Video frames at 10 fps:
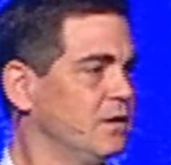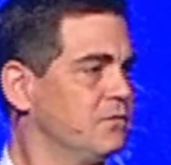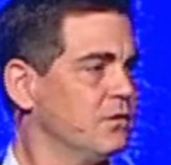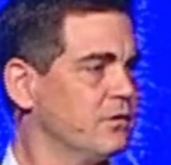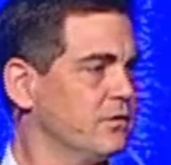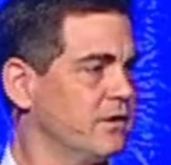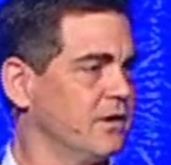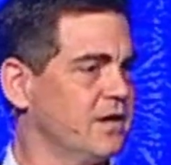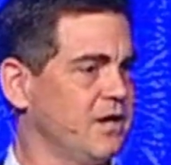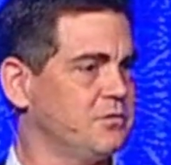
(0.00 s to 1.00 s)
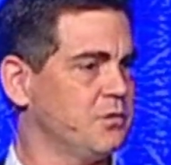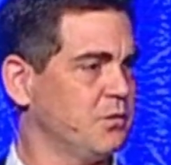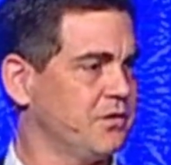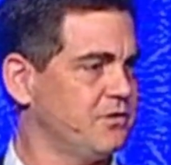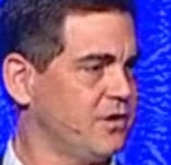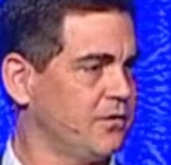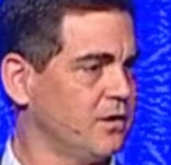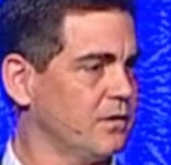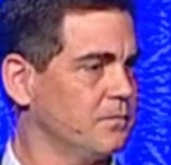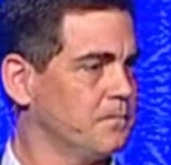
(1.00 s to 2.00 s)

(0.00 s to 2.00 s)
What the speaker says: further their engagement with each other.